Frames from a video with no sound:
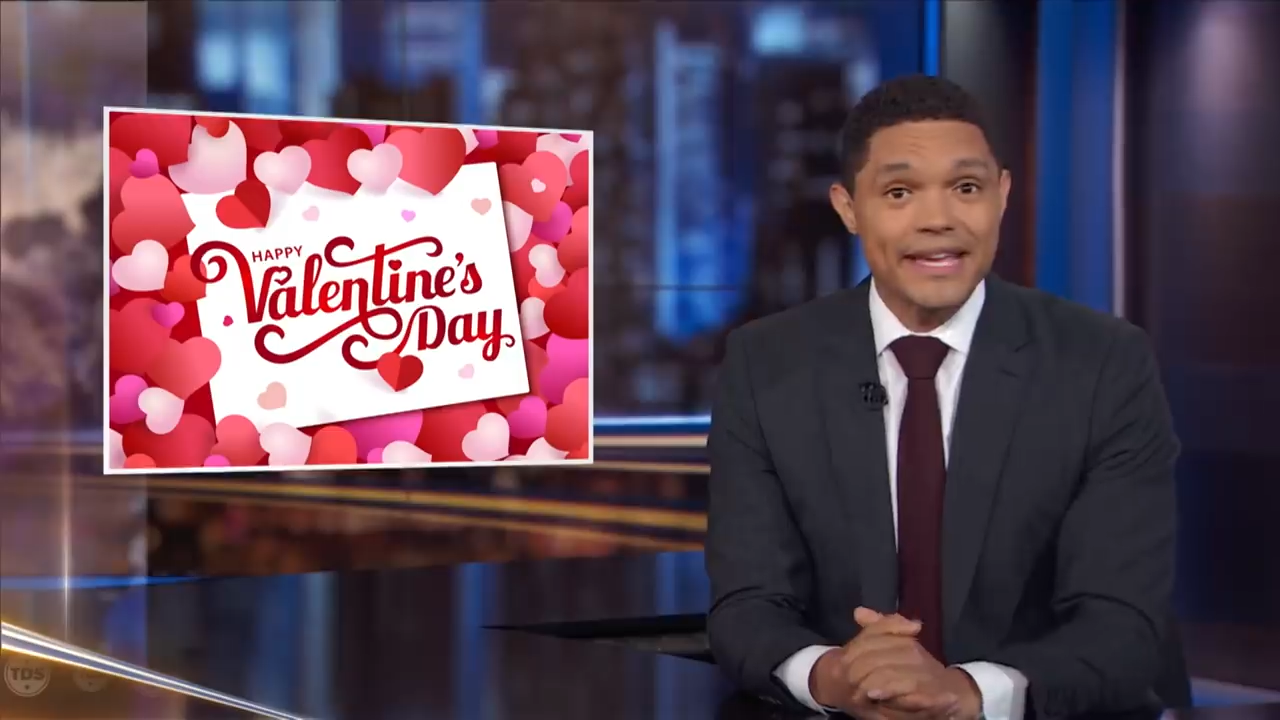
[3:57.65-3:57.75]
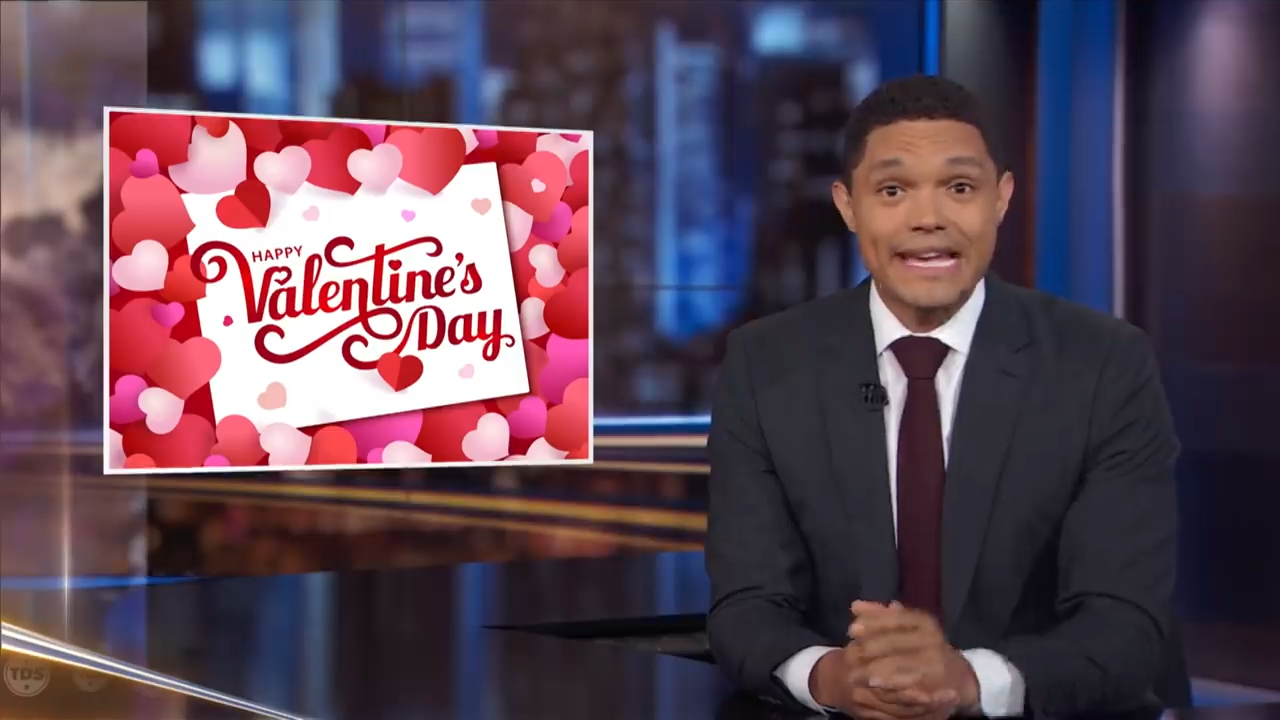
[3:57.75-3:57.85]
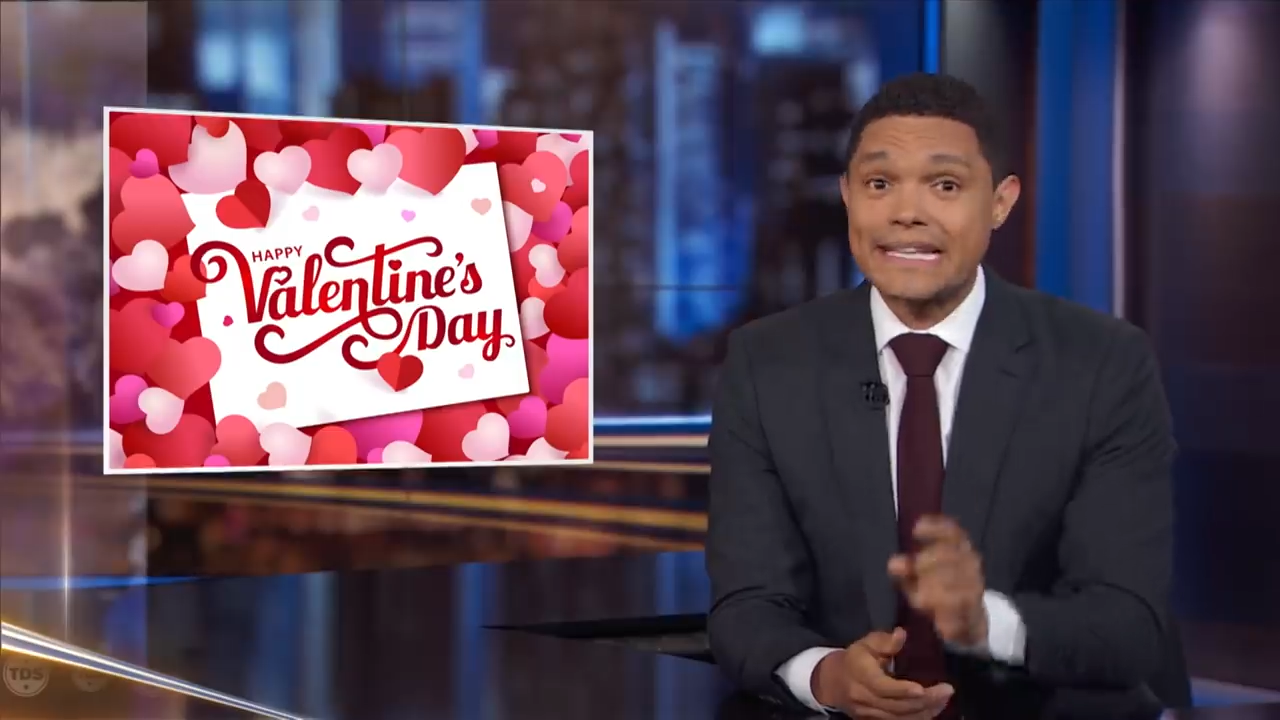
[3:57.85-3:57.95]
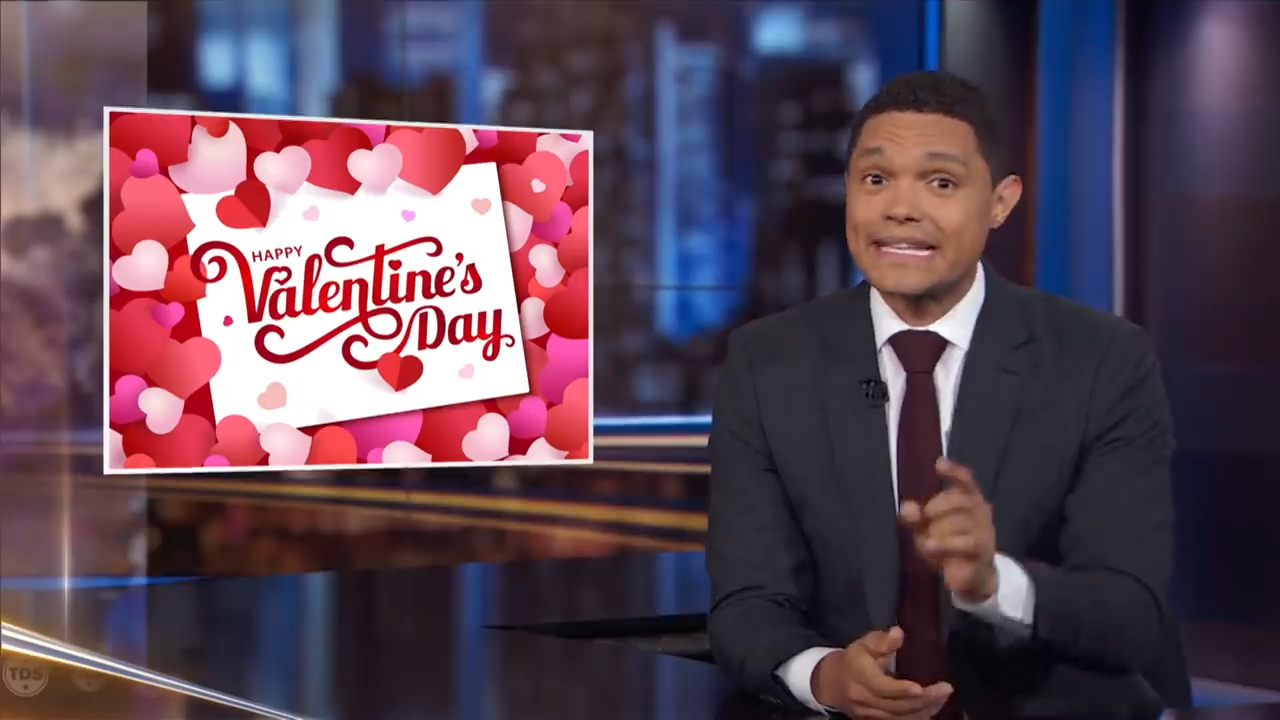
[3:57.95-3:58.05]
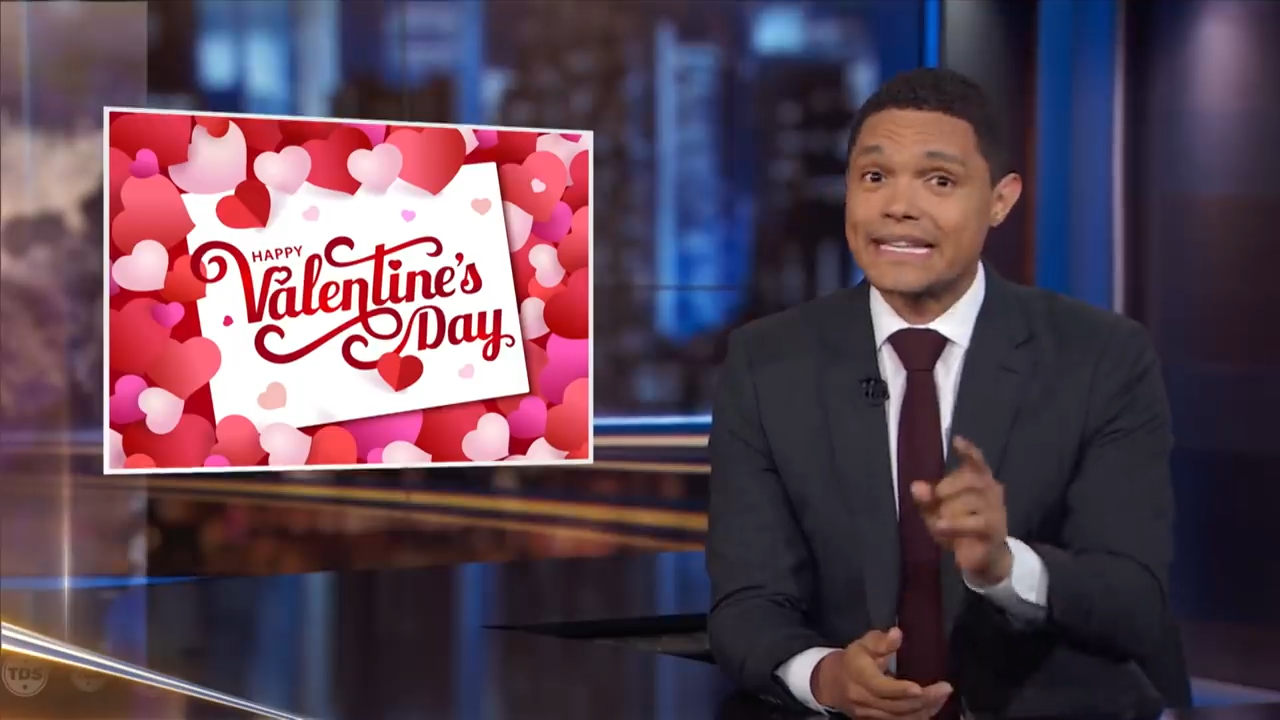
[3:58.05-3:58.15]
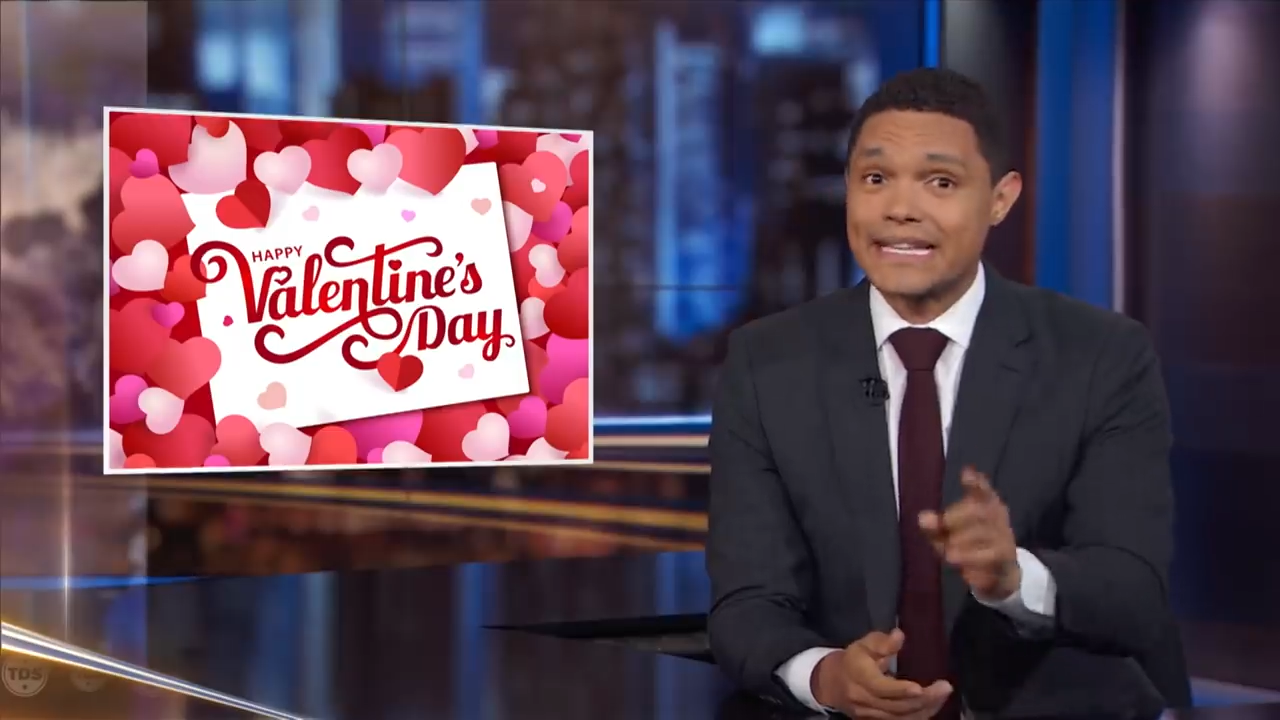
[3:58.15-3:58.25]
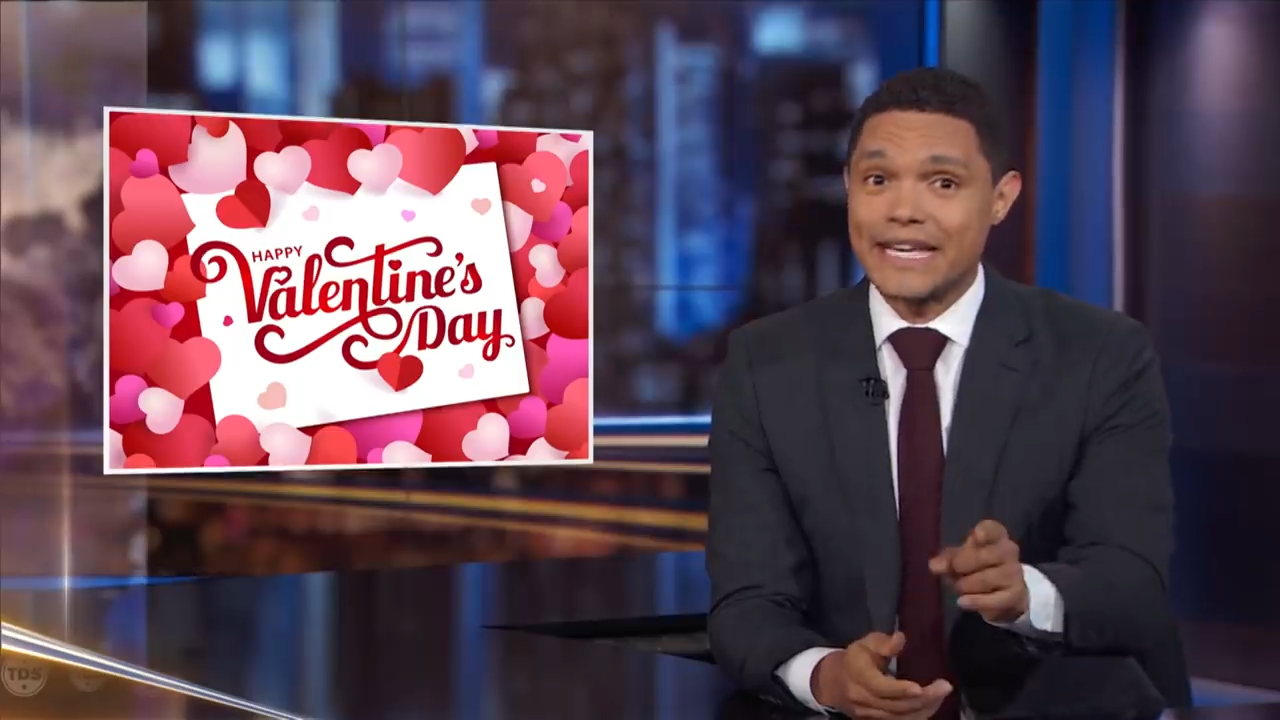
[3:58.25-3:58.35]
here's a little